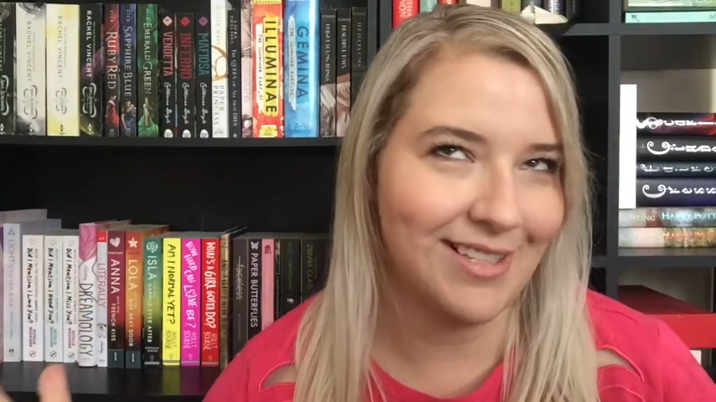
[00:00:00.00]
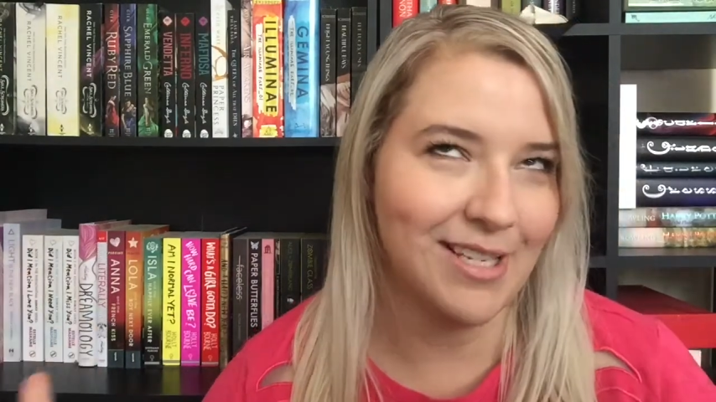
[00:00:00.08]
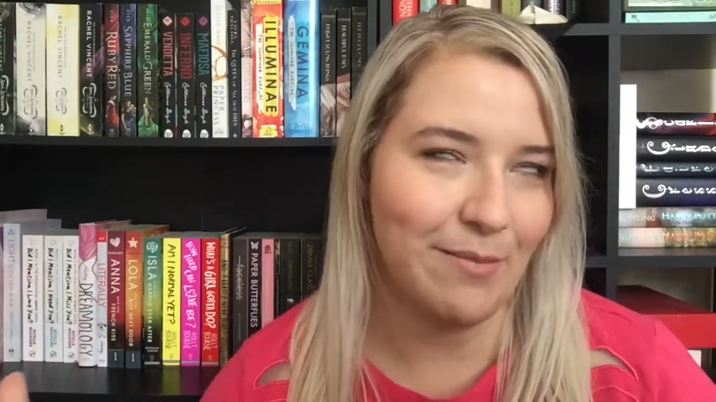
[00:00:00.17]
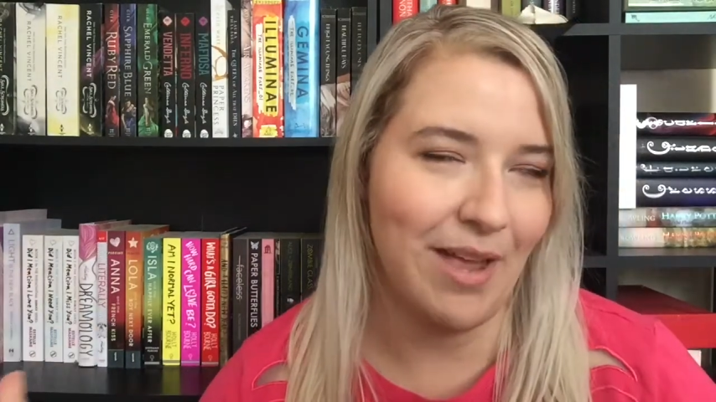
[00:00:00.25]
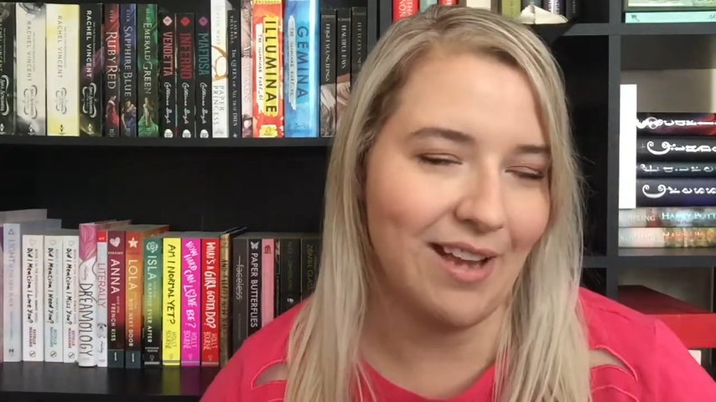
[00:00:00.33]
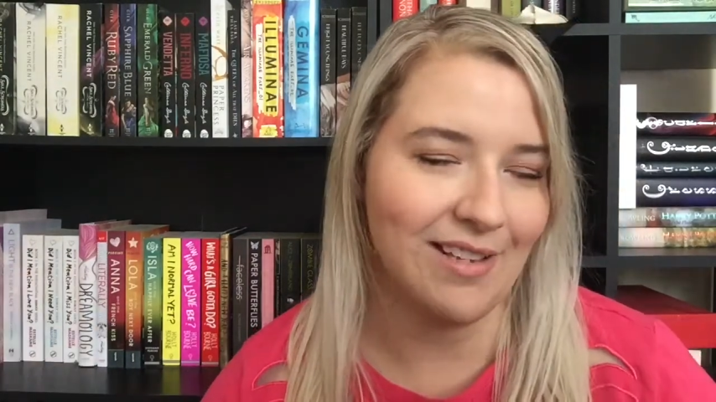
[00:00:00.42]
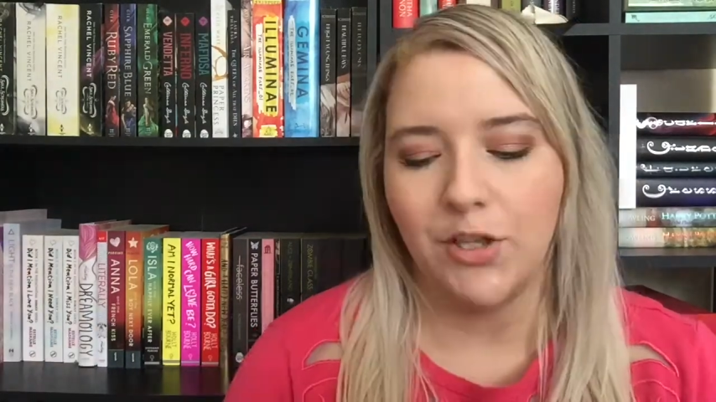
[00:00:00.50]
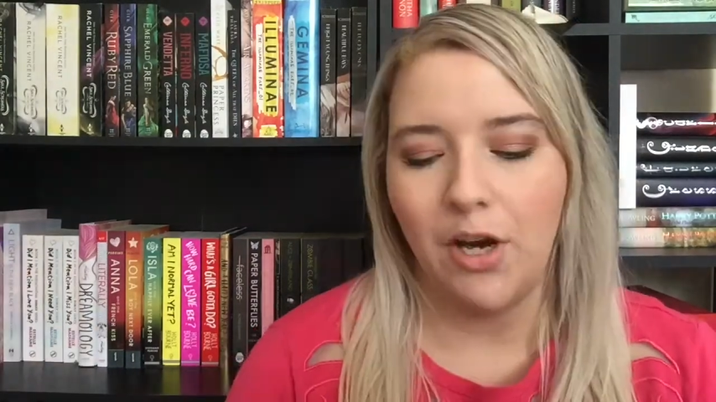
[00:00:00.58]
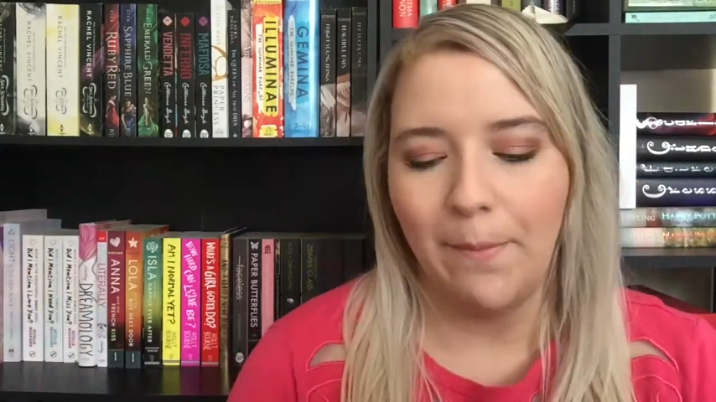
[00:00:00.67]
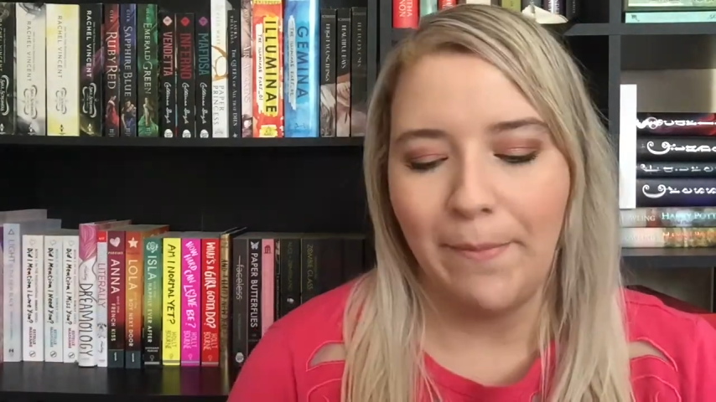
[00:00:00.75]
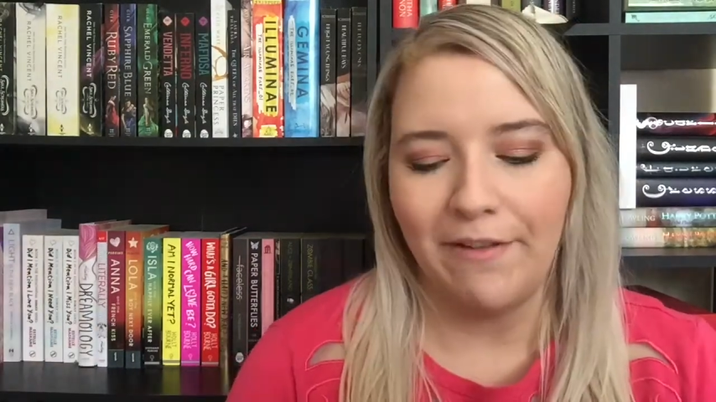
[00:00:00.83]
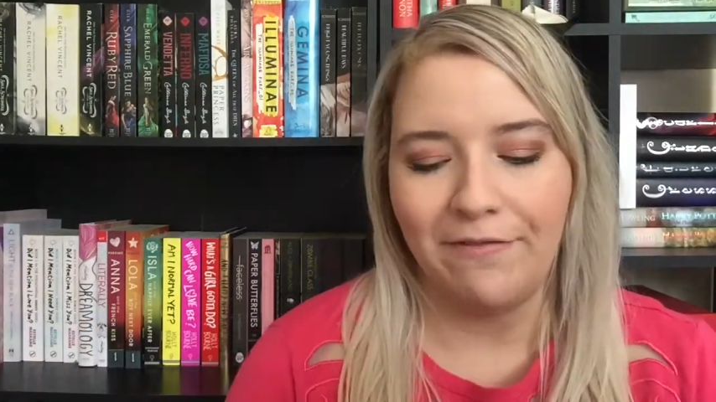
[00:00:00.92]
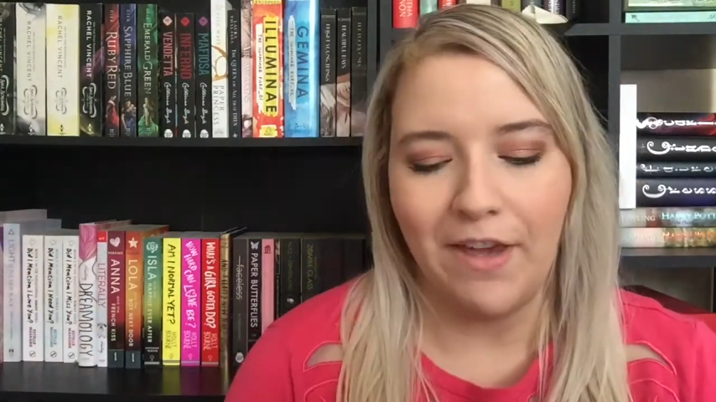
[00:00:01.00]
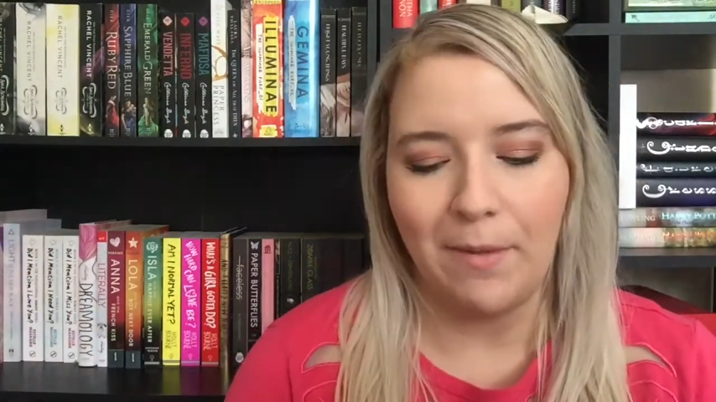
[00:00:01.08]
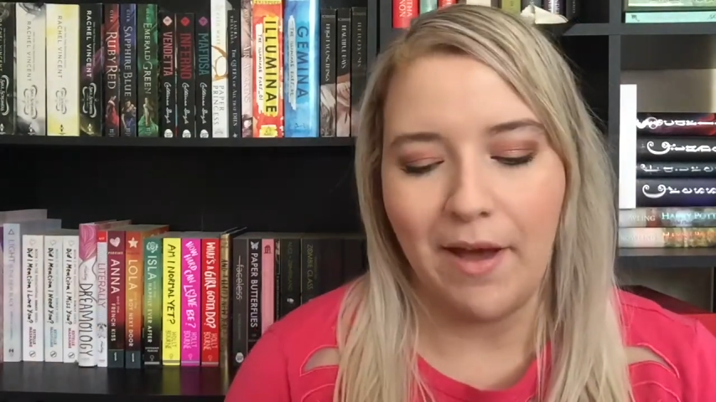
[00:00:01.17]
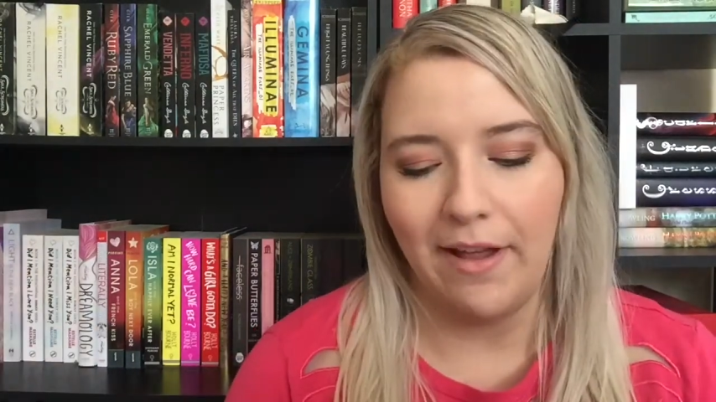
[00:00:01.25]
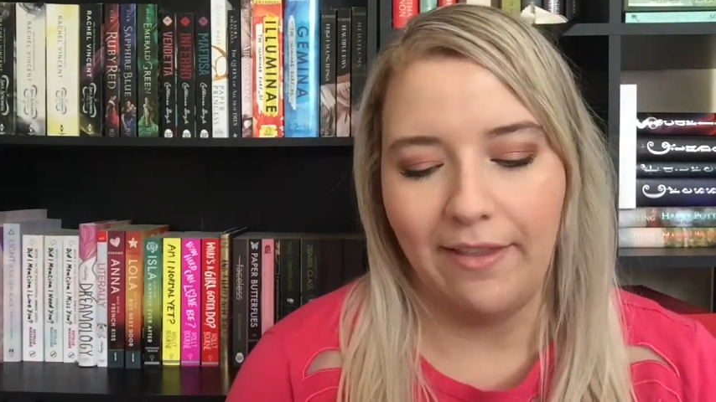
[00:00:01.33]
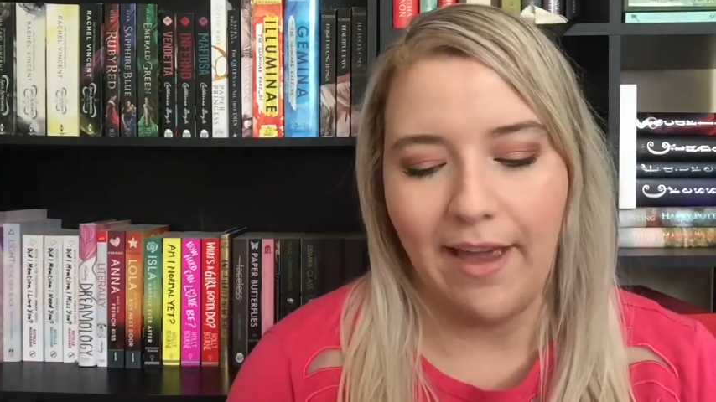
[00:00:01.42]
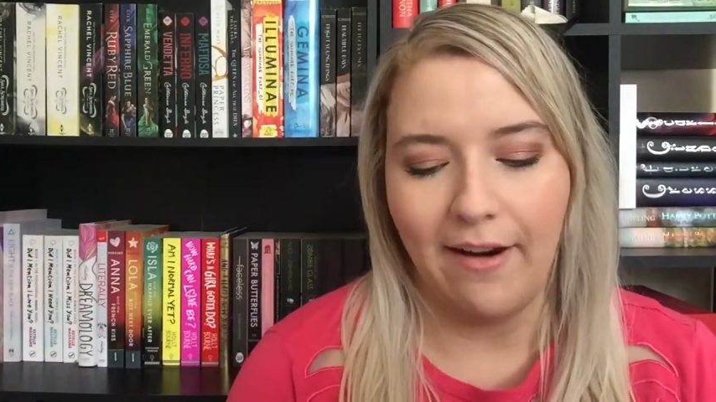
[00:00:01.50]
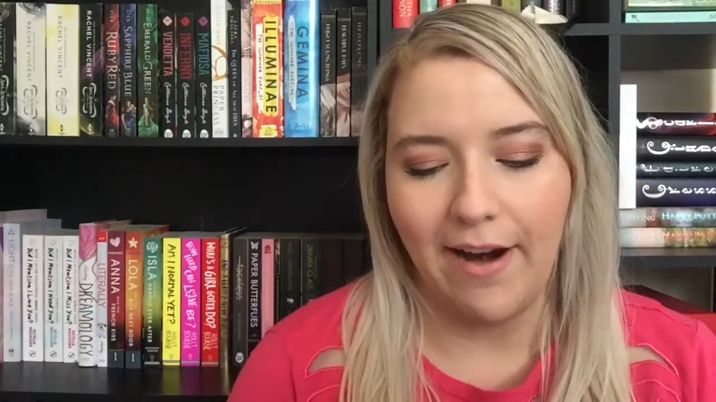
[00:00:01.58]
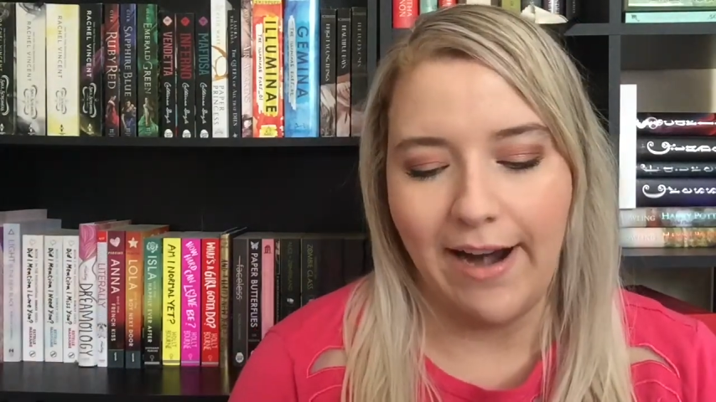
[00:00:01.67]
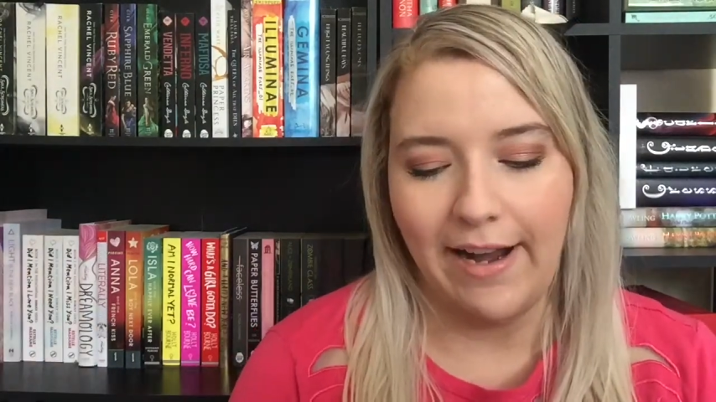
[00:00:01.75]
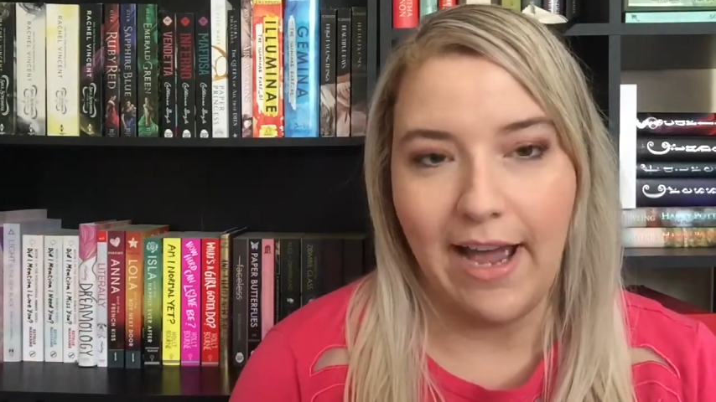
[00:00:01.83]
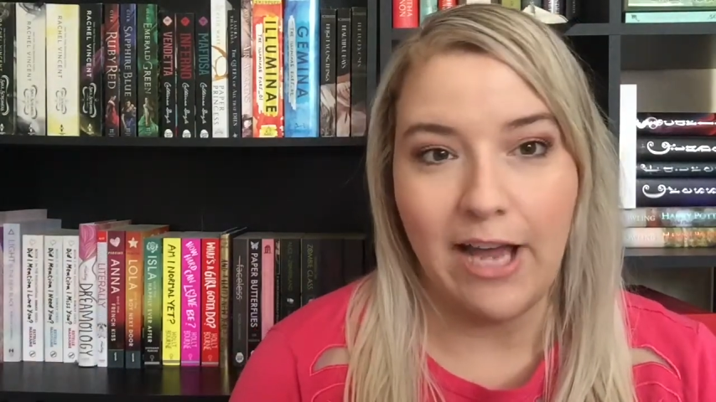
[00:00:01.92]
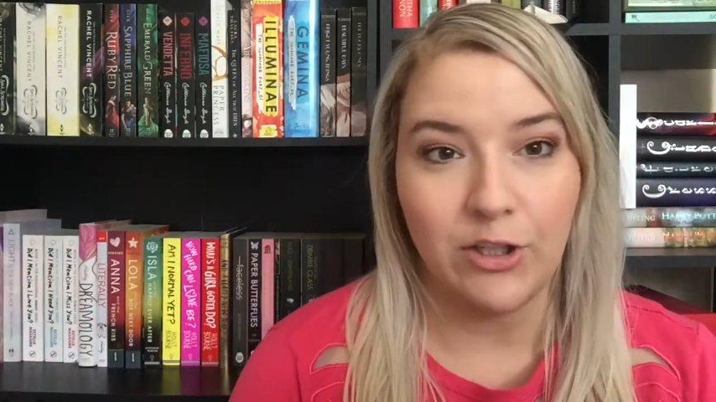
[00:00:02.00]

to me. Top female narrator